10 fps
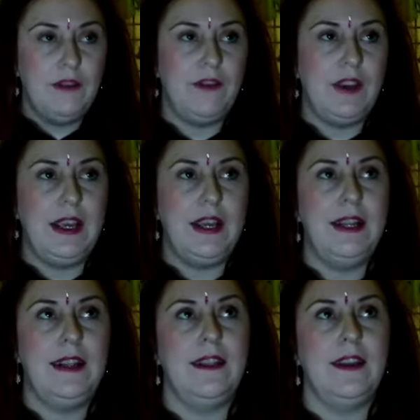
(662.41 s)

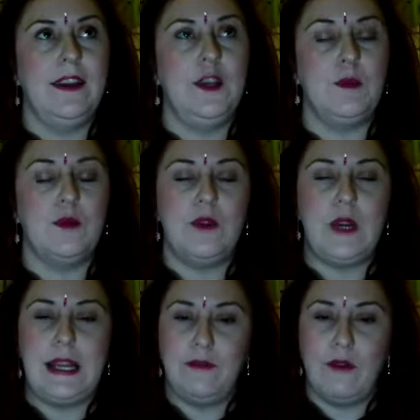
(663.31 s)
Feel that you
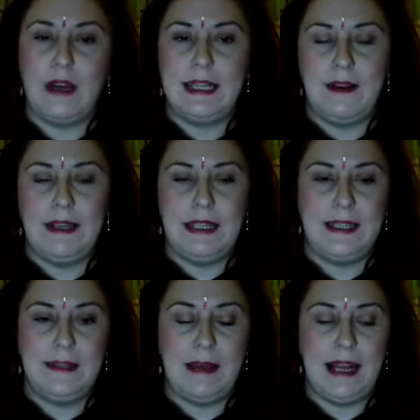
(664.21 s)
breathe right down into
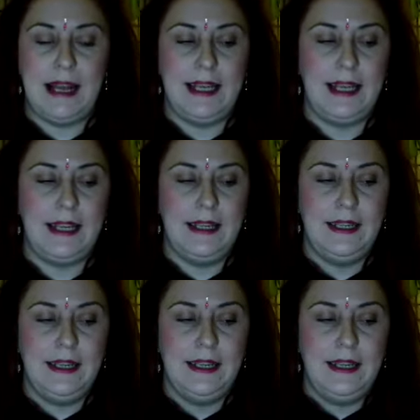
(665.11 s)
the belly.
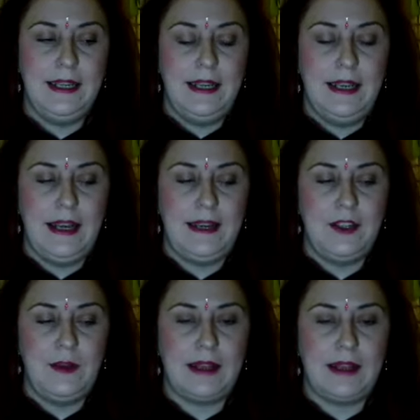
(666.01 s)
And
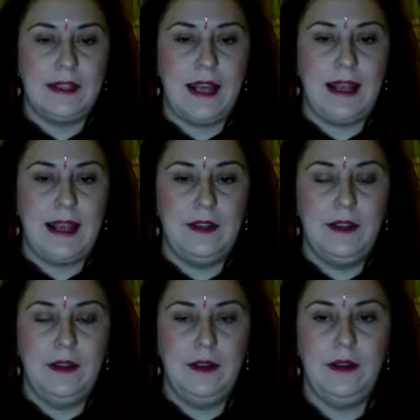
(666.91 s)
as you exhale,
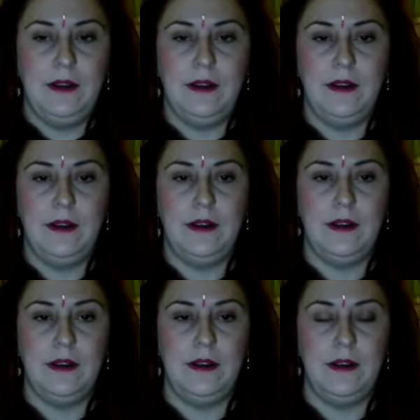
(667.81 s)

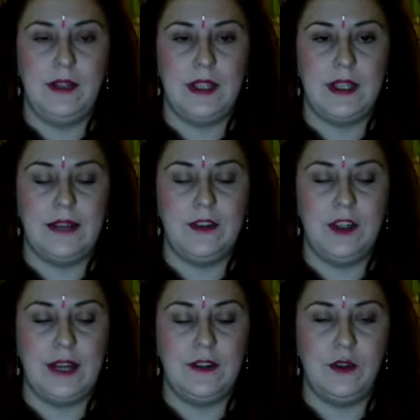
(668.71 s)
just that
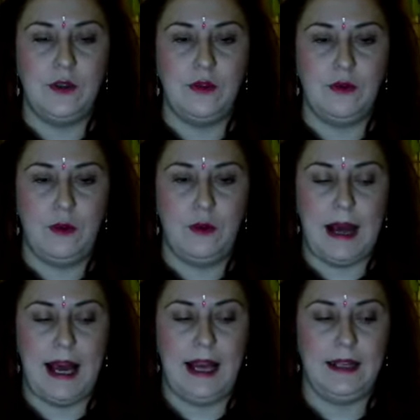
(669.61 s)
gentle draw
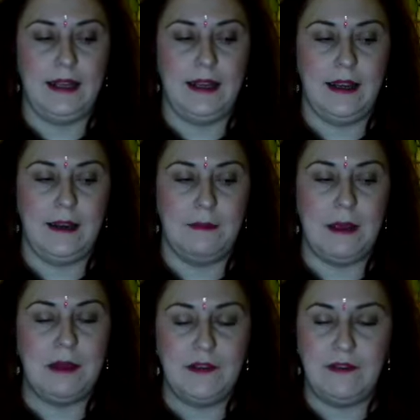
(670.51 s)
back,
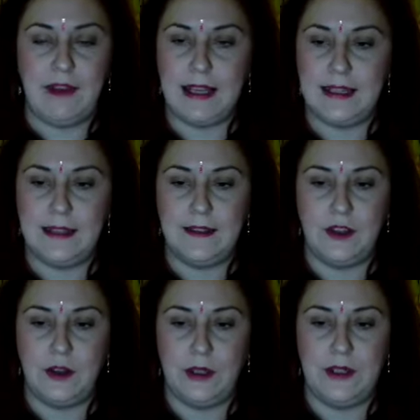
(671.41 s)
maybe the face and the
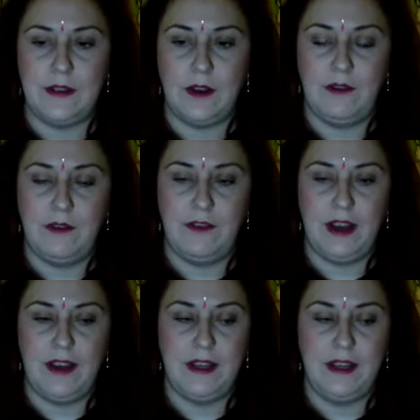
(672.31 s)
shoulders soften
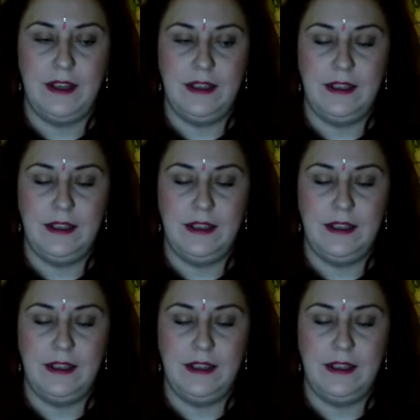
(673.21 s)
further.